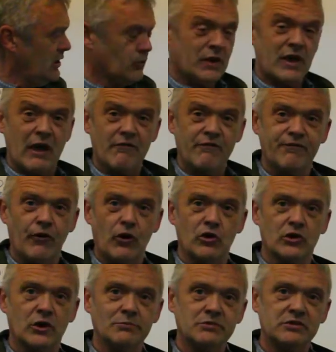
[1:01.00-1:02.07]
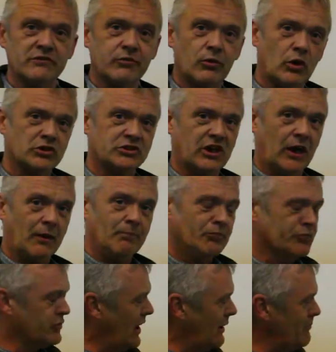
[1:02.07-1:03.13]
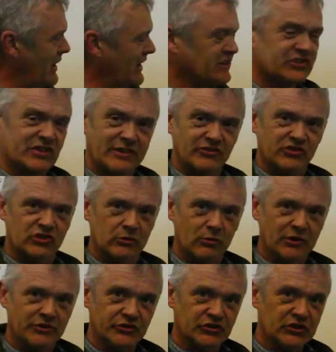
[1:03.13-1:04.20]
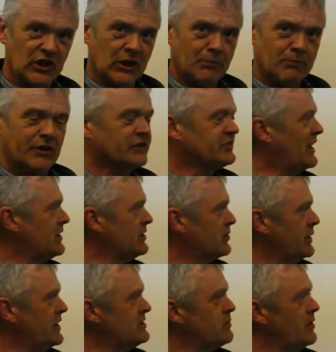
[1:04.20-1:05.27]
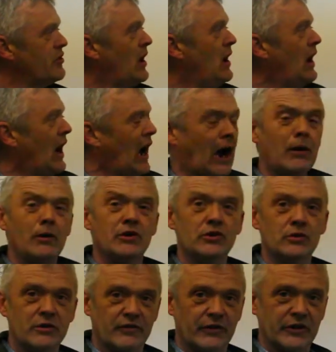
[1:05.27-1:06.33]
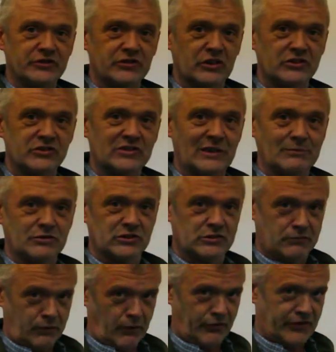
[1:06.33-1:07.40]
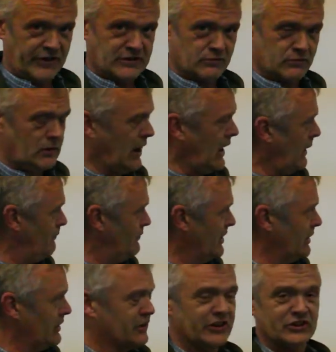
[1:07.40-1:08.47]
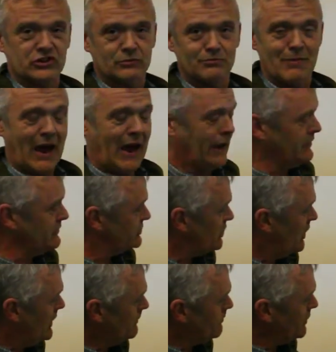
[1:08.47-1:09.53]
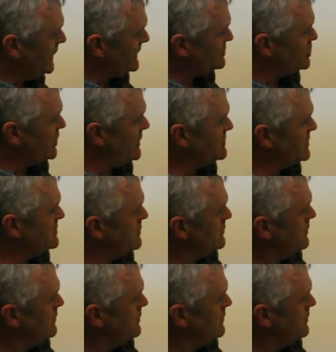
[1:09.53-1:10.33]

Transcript: we get four lumps of water. That makes sense to us because that agrees with our universe conception of what this uh, little addition means. But let's change this